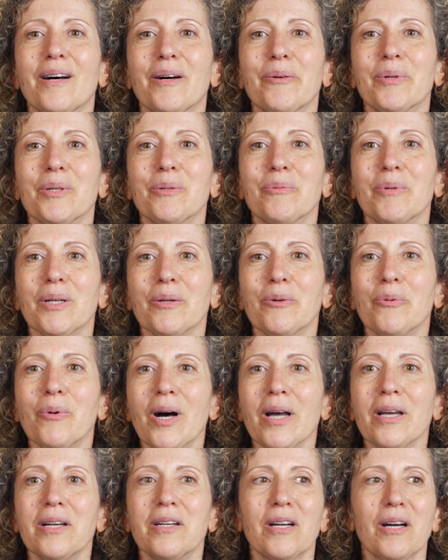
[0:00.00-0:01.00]
what we
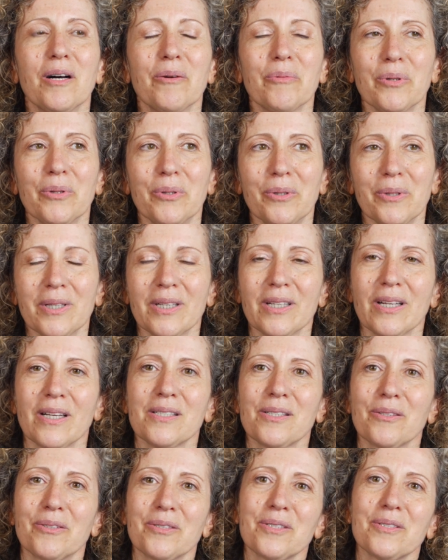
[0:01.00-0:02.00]
inquire, how we
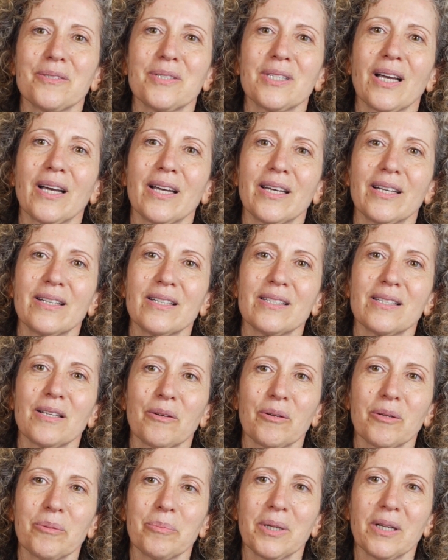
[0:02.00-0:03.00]
organize our societies,
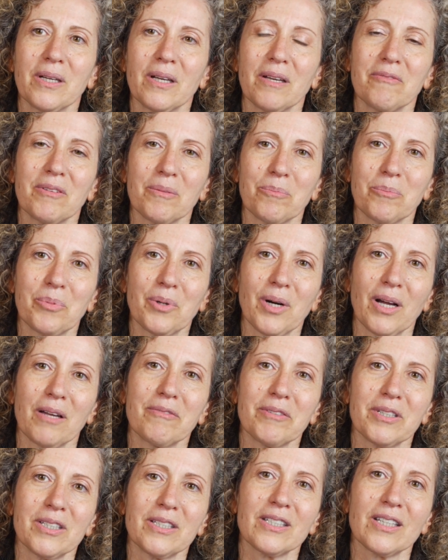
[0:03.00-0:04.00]
how we behave in
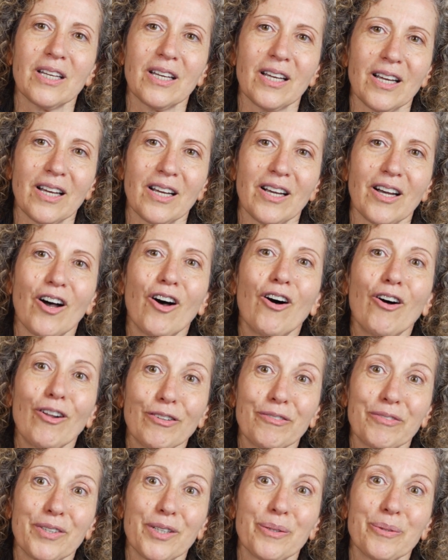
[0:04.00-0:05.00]
private,
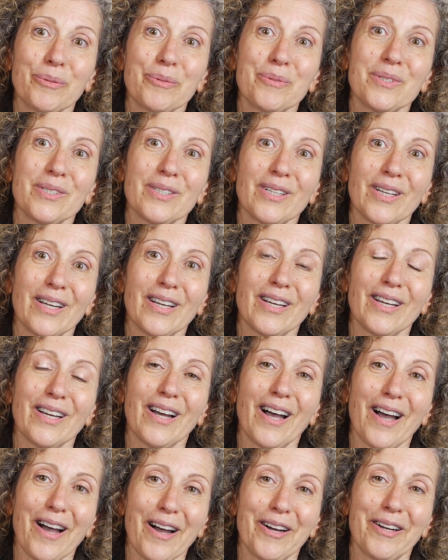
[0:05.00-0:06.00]
all of those
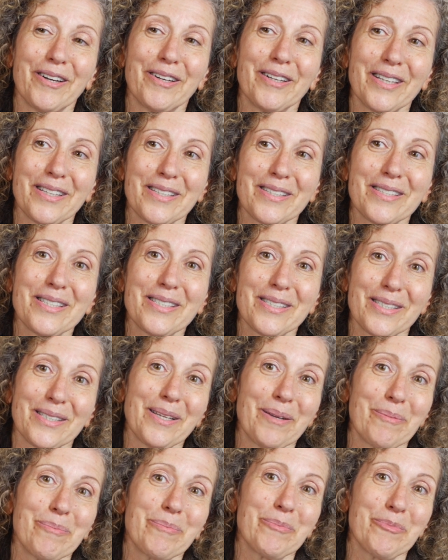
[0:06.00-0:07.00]
are in
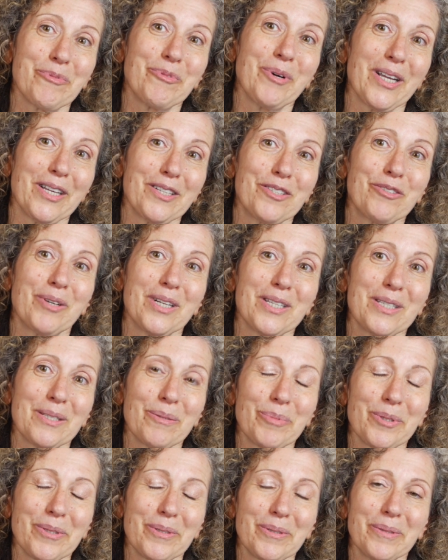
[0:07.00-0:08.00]
some way
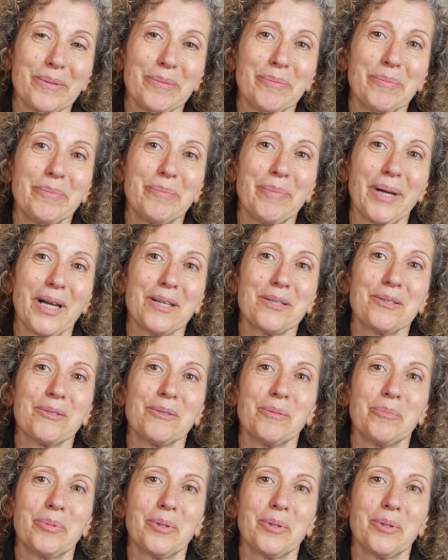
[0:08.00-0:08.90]
traceable back to the